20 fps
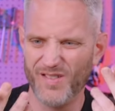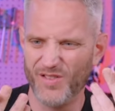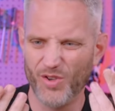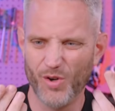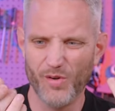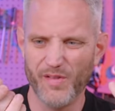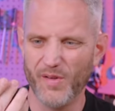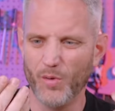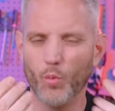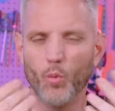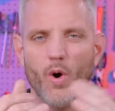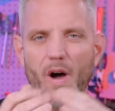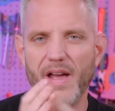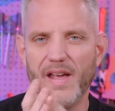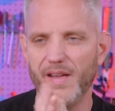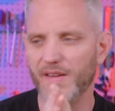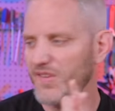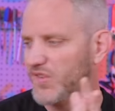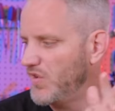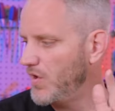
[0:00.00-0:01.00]
It turns it
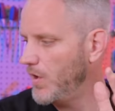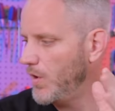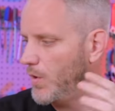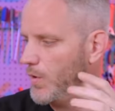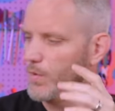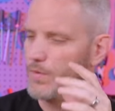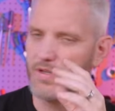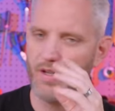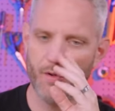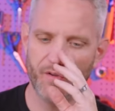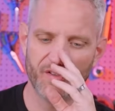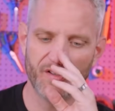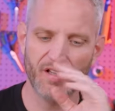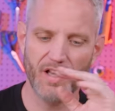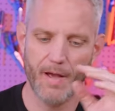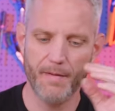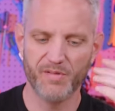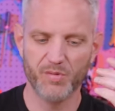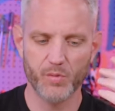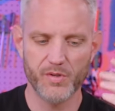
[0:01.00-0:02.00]
white. So use
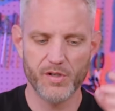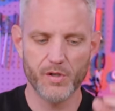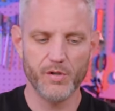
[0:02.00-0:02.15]
gloves when